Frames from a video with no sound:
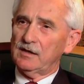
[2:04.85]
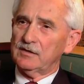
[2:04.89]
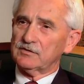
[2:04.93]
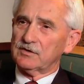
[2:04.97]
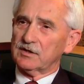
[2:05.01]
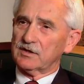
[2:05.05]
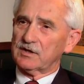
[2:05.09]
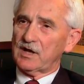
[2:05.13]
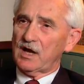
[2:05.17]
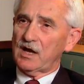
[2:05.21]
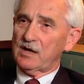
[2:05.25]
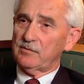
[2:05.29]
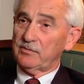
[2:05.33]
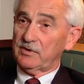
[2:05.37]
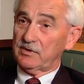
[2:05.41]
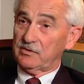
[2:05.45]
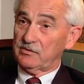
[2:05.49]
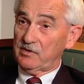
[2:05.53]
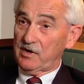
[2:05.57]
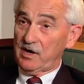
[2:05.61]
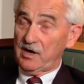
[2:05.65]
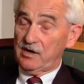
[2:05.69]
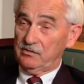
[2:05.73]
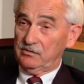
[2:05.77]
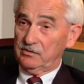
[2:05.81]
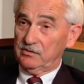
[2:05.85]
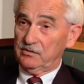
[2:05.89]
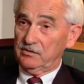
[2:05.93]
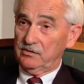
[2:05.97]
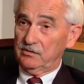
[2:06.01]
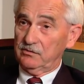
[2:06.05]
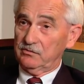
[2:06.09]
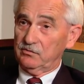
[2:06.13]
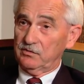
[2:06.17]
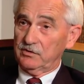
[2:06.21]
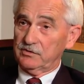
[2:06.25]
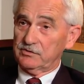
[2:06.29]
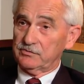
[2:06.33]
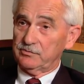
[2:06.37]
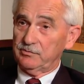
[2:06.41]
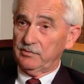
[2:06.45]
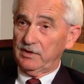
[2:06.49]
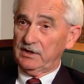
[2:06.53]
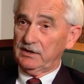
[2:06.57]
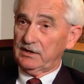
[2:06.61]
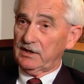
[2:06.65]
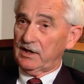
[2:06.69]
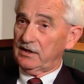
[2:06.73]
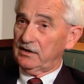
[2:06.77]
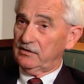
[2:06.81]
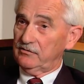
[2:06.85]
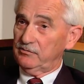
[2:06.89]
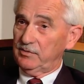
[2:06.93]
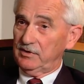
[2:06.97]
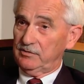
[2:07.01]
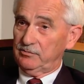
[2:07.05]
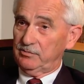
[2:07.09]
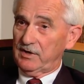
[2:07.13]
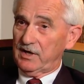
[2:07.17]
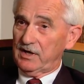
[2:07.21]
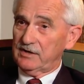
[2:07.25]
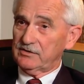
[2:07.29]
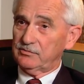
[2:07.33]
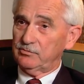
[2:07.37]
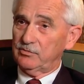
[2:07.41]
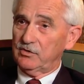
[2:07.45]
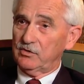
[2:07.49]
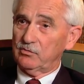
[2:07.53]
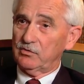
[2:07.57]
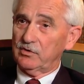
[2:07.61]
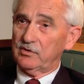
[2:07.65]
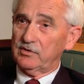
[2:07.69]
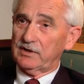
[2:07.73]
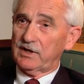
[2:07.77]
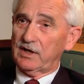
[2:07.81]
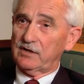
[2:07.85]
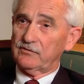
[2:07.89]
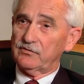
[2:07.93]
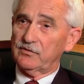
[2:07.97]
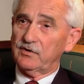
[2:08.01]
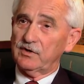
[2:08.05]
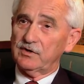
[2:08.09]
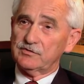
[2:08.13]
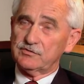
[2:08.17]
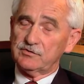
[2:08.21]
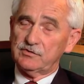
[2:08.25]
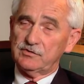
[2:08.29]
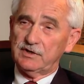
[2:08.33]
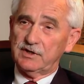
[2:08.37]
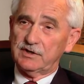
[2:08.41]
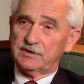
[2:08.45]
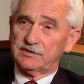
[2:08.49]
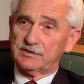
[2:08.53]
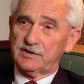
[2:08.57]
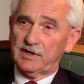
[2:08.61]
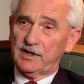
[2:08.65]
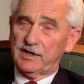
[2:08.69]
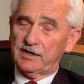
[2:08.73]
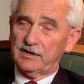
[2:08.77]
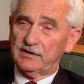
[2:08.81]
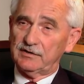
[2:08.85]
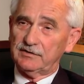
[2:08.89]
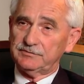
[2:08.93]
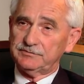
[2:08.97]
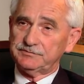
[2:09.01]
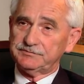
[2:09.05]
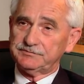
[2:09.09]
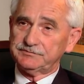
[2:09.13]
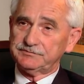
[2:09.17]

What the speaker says: to common ground, which may not have been possible were it not for his unique style.